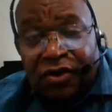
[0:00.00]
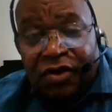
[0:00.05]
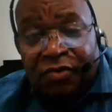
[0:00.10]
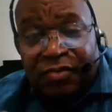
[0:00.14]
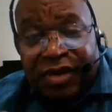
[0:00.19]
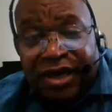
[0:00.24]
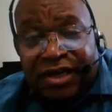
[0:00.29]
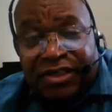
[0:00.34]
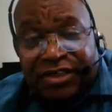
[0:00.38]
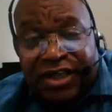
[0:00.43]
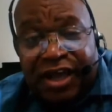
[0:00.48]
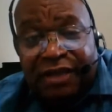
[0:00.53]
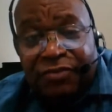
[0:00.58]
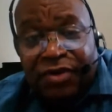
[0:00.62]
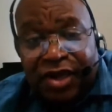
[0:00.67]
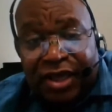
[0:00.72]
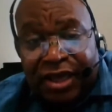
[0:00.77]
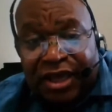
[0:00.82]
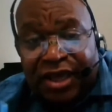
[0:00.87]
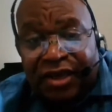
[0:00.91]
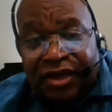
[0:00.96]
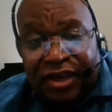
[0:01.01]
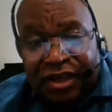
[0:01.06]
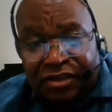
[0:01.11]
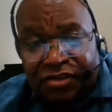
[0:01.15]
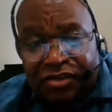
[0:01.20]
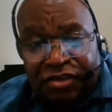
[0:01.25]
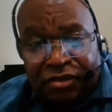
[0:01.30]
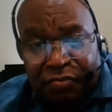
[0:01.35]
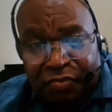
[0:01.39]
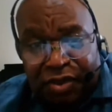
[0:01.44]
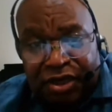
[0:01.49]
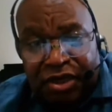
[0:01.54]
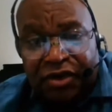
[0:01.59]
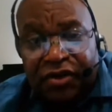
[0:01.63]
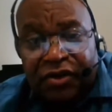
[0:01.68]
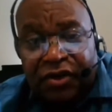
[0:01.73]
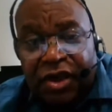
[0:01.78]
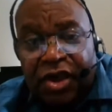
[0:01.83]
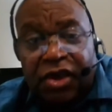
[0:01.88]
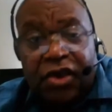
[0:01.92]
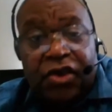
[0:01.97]
by the time your head hits the pillow,
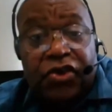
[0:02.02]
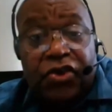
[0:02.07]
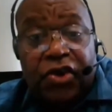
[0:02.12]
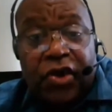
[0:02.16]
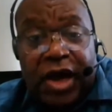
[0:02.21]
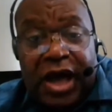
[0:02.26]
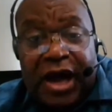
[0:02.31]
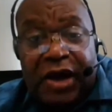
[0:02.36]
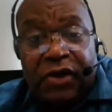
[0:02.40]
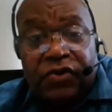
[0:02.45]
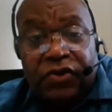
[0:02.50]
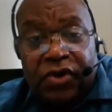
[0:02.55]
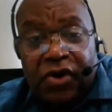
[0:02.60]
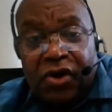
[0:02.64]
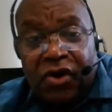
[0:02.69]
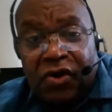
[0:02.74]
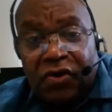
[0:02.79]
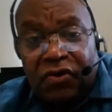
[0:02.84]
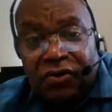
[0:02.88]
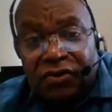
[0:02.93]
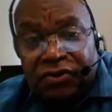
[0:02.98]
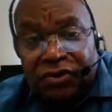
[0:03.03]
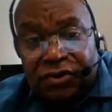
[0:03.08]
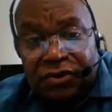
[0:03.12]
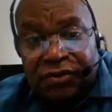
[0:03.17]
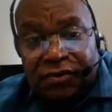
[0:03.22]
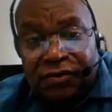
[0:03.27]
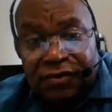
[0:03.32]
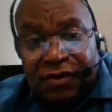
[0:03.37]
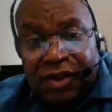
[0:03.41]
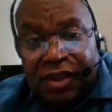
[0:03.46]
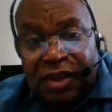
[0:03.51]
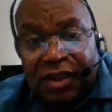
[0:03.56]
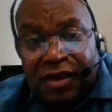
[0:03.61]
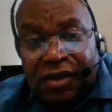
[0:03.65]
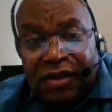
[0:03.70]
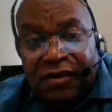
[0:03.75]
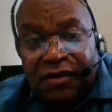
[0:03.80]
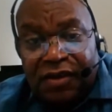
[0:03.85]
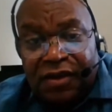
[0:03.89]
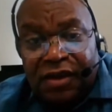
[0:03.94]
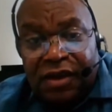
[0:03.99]
you're out cold.
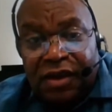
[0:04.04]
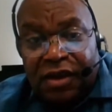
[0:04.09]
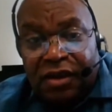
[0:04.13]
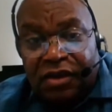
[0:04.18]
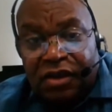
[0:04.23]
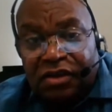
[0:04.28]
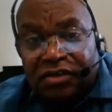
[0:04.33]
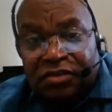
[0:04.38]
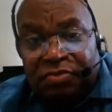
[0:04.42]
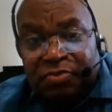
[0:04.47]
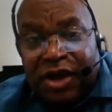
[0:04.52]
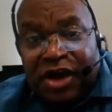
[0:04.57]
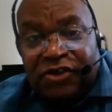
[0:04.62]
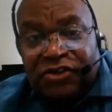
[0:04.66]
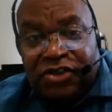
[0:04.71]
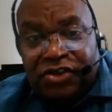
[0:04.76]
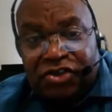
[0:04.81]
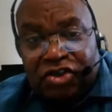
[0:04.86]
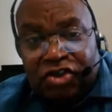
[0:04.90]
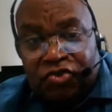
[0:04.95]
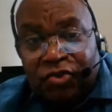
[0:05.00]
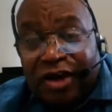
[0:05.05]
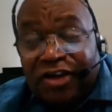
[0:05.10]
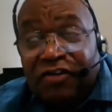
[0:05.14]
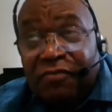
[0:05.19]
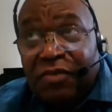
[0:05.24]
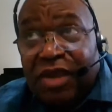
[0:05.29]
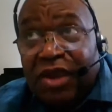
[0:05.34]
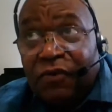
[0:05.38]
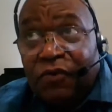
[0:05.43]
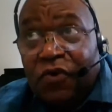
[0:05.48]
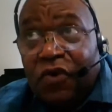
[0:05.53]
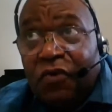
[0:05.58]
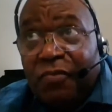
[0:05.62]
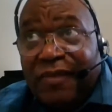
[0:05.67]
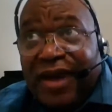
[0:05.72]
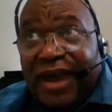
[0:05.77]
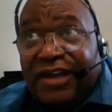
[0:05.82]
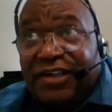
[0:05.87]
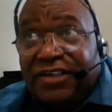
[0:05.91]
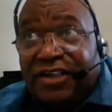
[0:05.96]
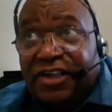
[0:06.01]
Your spouse is trying to be
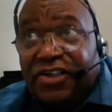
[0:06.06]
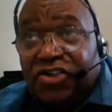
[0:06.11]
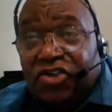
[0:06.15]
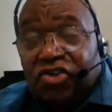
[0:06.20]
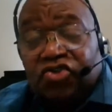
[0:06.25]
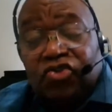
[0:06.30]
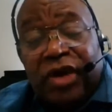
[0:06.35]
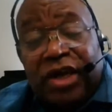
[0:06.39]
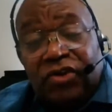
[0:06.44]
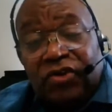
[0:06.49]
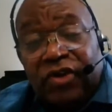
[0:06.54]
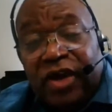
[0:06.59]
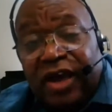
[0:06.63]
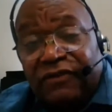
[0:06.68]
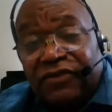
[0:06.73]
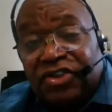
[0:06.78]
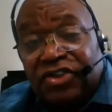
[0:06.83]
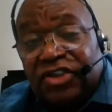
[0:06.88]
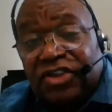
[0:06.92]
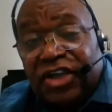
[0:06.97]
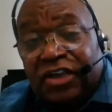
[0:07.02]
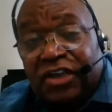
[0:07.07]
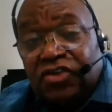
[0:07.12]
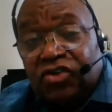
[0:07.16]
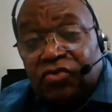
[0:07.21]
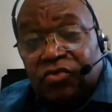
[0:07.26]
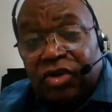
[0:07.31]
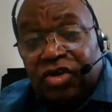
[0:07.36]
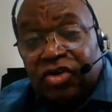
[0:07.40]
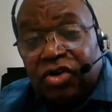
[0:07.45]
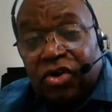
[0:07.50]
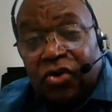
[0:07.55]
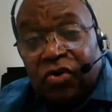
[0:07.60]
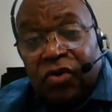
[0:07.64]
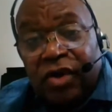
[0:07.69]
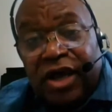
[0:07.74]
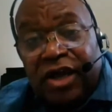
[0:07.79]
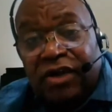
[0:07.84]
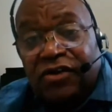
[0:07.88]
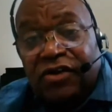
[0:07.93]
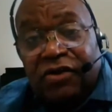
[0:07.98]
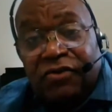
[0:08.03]
romantic, trying to have sex with
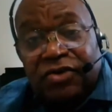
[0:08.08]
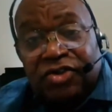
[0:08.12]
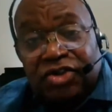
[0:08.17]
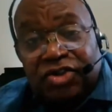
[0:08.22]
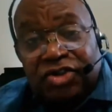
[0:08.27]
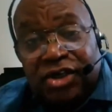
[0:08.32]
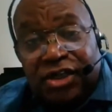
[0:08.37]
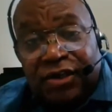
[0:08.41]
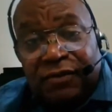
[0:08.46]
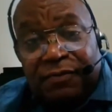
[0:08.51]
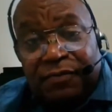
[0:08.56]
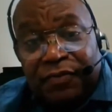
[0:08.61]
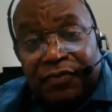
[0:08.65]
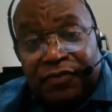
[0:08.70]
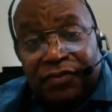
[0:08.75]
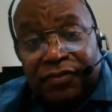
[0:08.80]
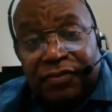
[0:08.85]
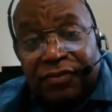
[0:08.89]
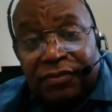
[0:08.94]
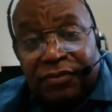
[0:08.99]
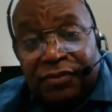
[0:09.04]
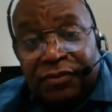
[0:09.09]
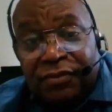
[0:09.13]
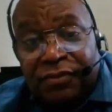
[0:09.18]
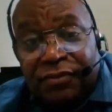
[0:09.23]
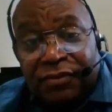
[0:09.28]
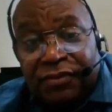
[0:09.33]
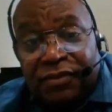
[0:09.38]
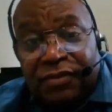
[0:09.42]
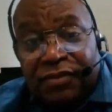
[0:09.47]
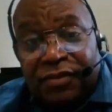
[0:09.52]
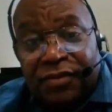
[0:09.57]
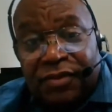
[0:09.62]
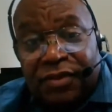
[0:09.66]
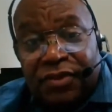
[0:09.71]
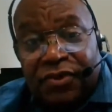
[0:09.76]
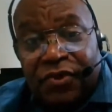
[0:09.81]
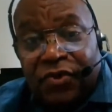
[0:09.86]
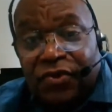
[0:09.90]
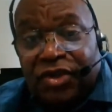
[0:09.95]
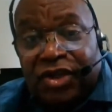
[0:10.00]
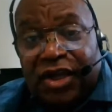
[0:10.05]
you, and you're asleep.
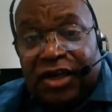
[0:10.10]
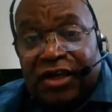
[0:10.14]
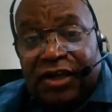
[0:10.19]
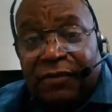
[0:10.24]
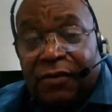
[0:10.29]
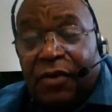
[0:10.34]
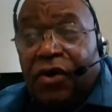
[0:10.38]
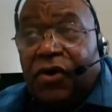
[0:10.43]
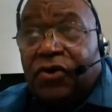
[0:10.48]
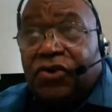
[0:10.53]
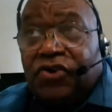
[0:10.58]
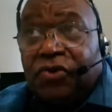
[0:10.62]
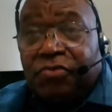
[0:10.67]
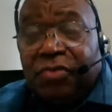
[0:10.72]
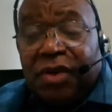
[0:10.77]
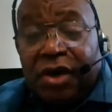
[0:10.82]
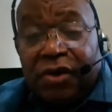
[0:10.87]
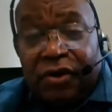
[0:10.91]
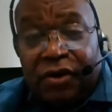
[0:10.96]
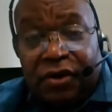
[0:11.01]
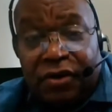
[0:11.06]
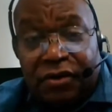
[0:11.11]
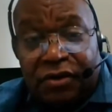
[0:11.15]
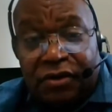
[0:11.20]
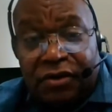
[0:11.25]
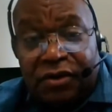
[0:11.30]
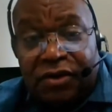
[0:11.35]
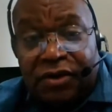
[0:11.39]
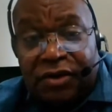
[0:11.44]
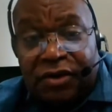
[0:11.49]
You tell him, "Oh, tomorrow."